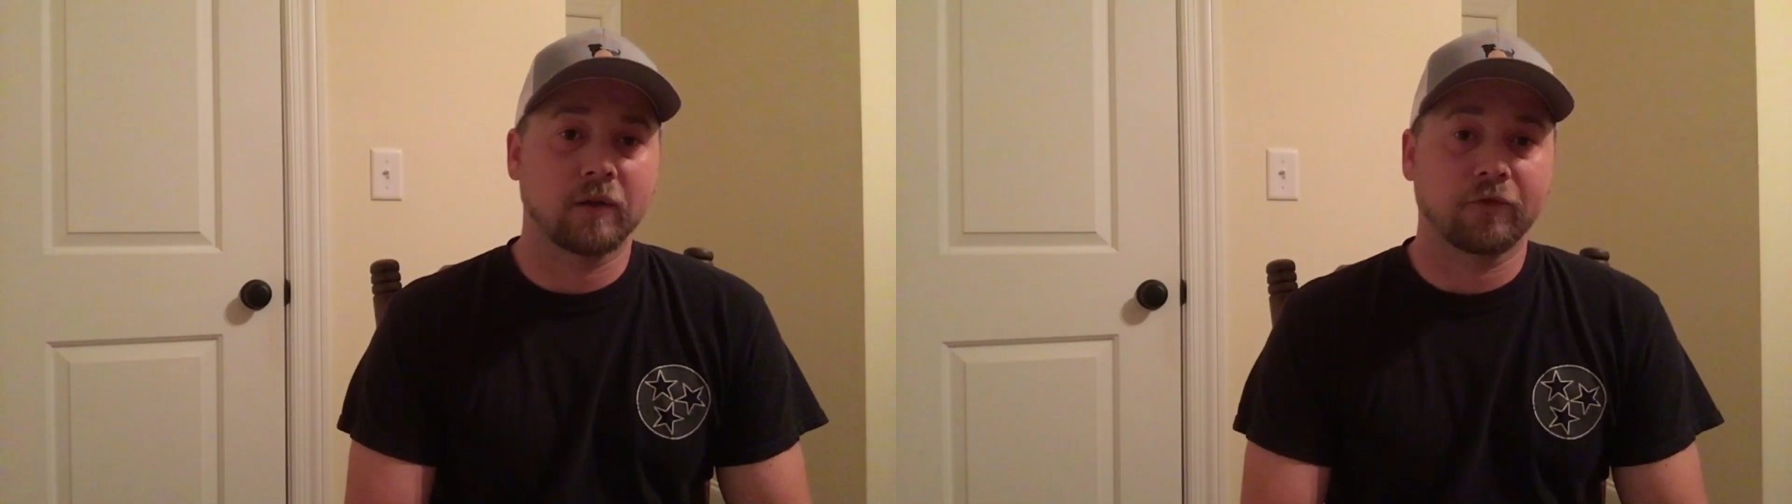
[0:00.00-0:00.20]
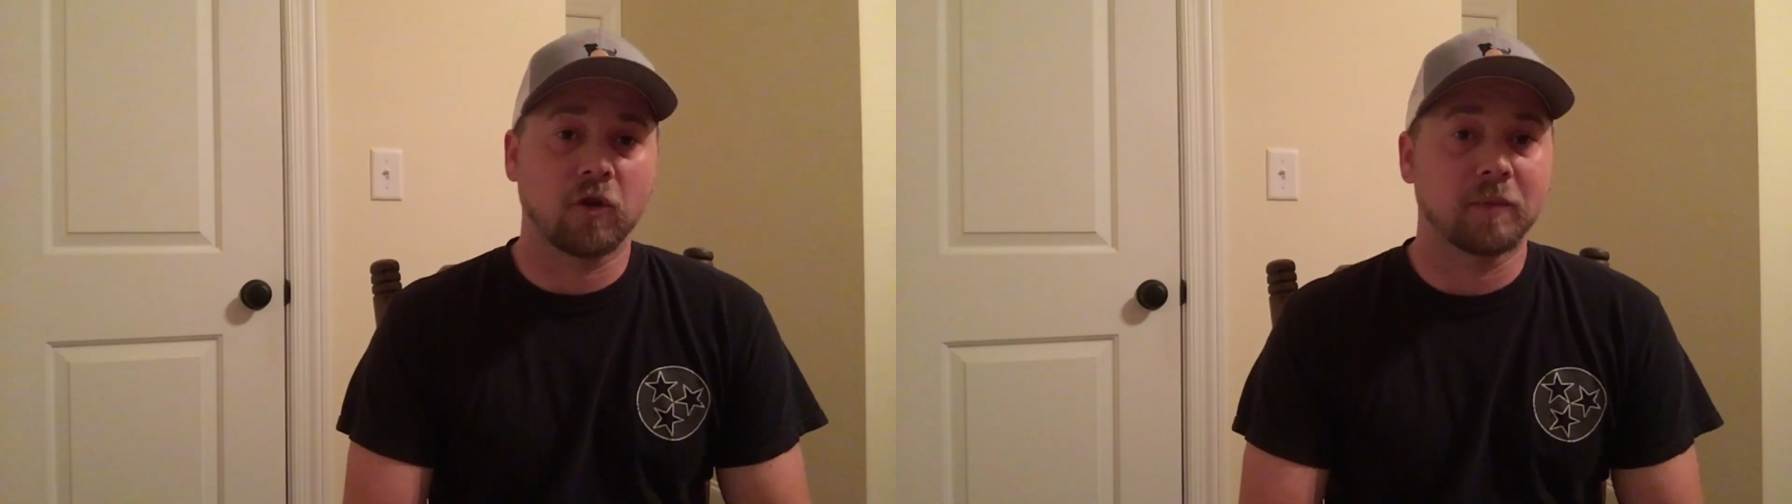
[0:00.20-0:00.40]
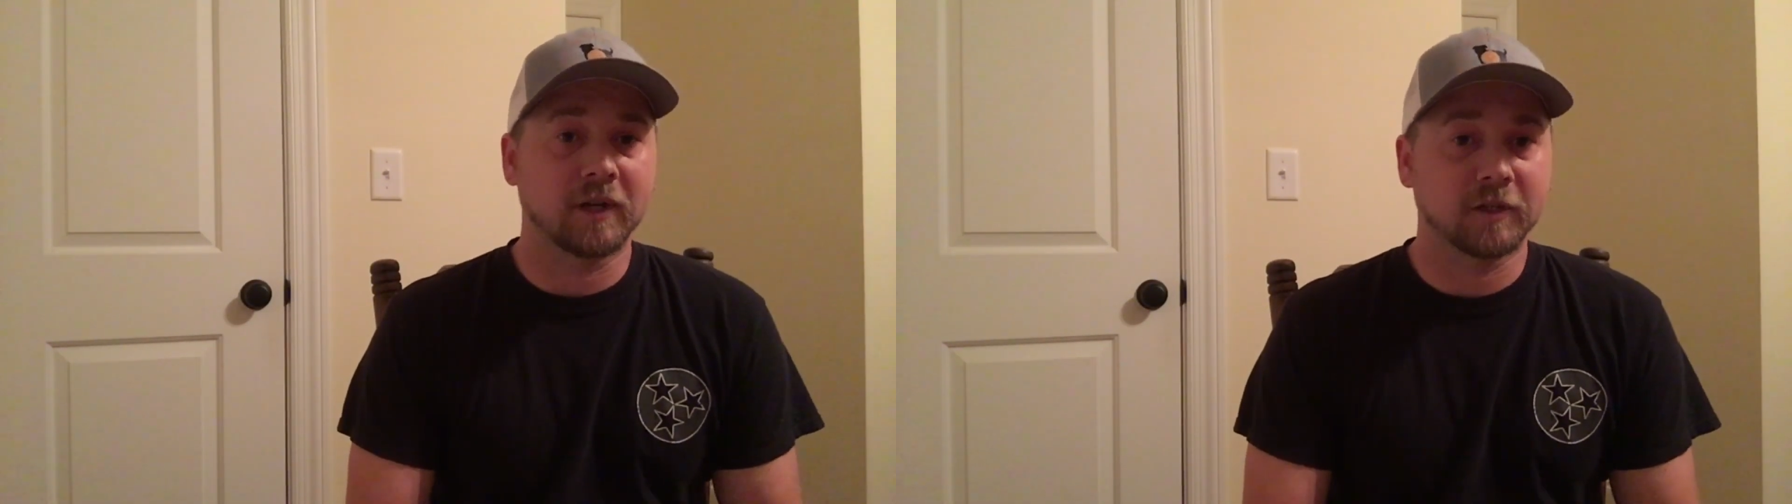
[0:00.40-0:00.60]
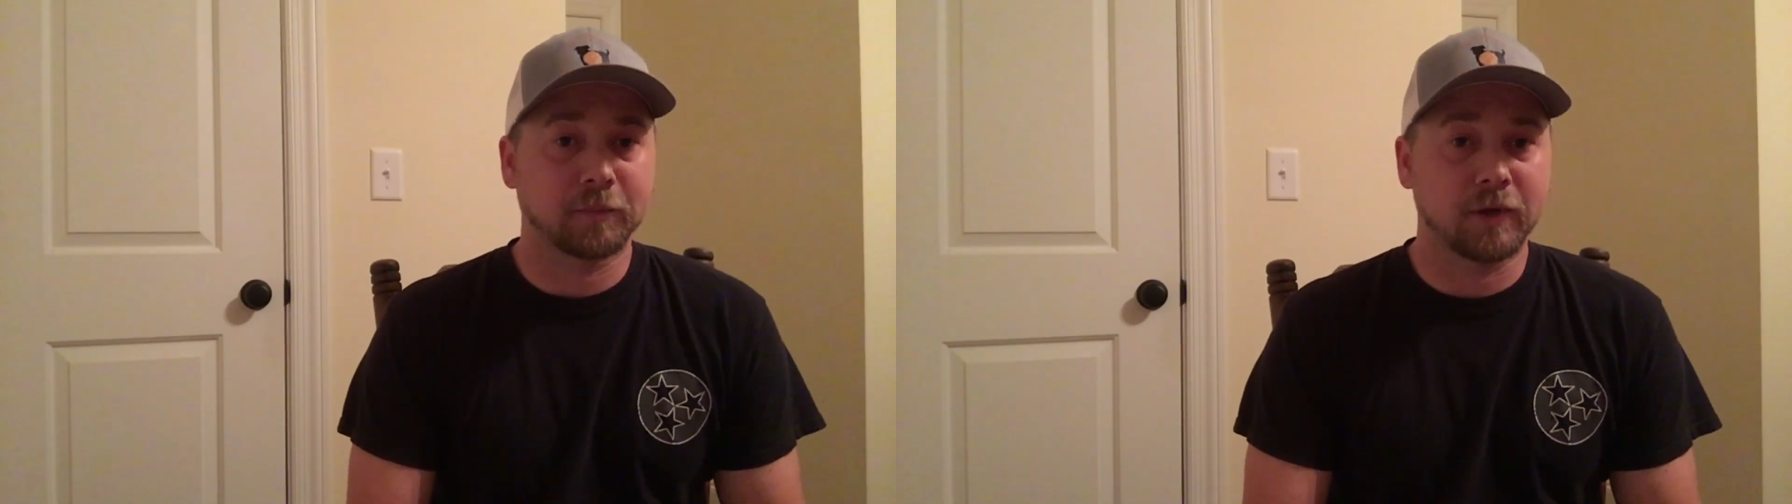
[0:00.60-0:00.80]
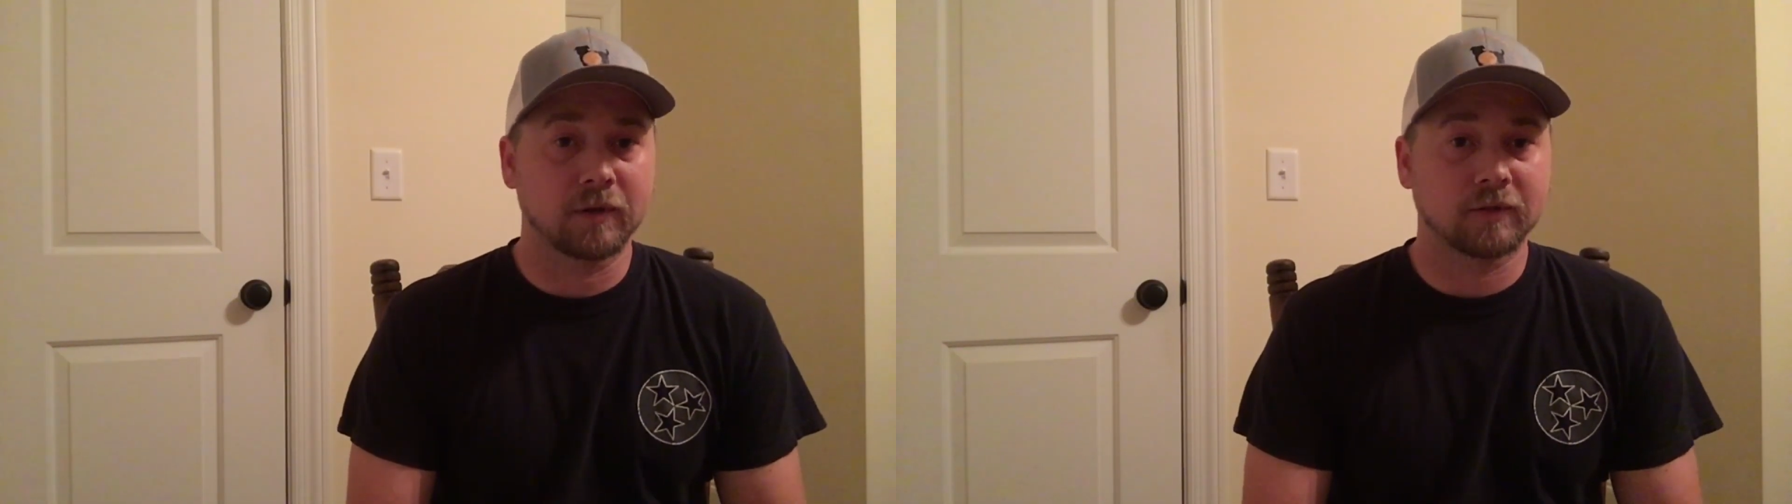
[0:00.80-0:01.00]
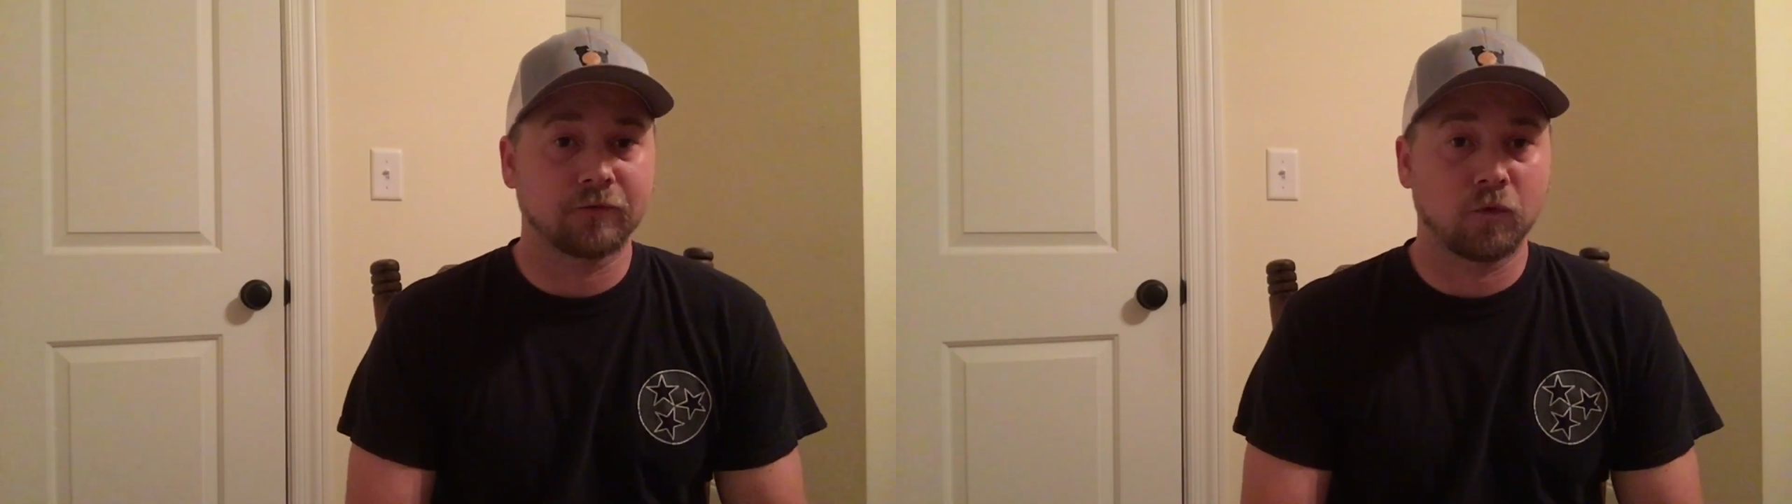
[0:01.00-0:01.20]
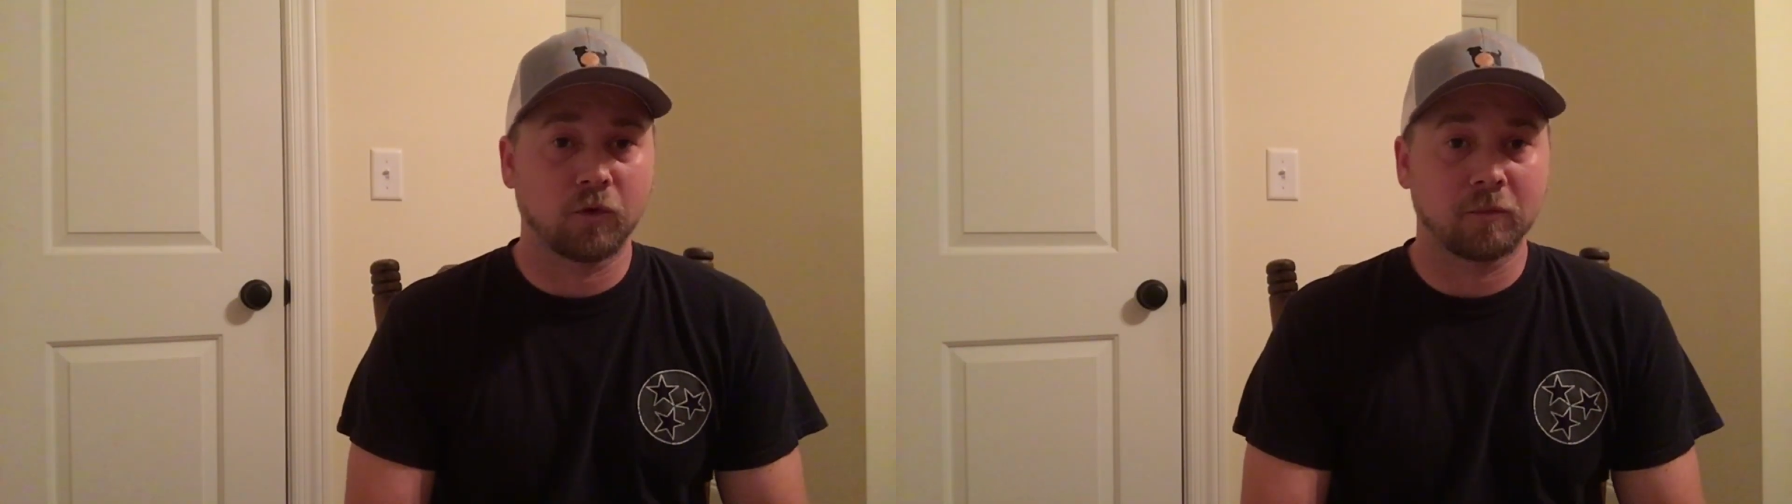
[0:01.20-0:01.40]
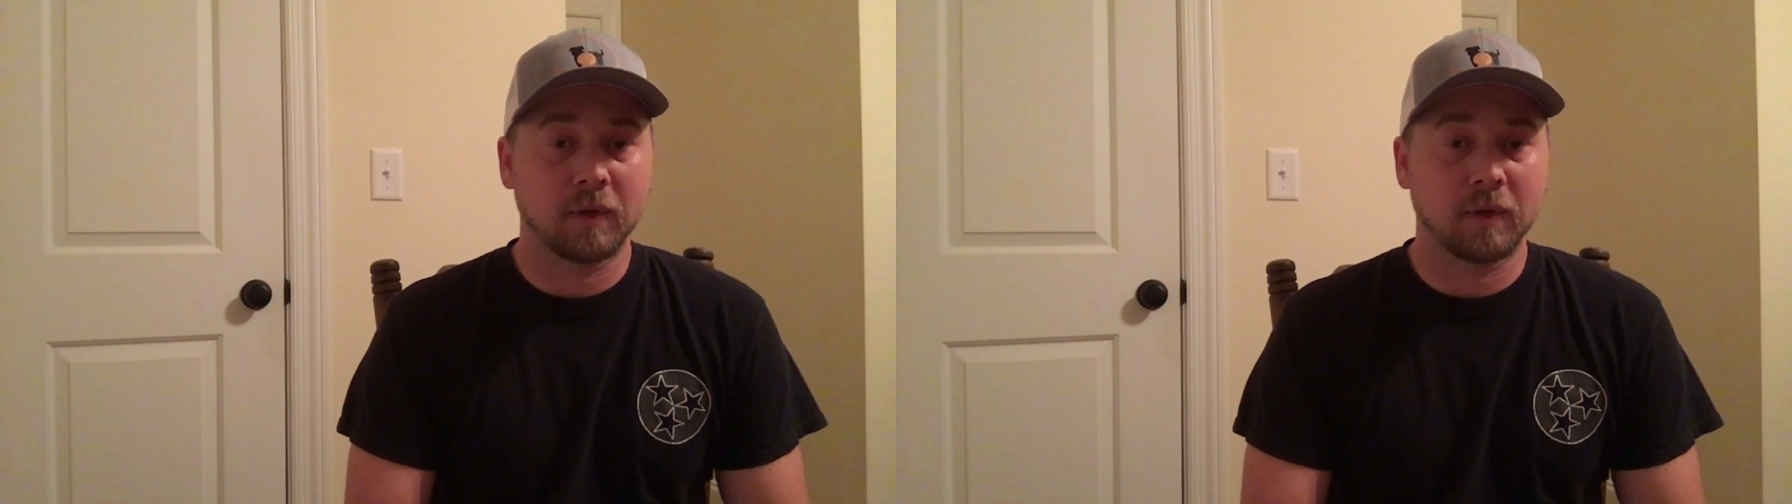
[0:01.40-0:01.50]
from in its purest form.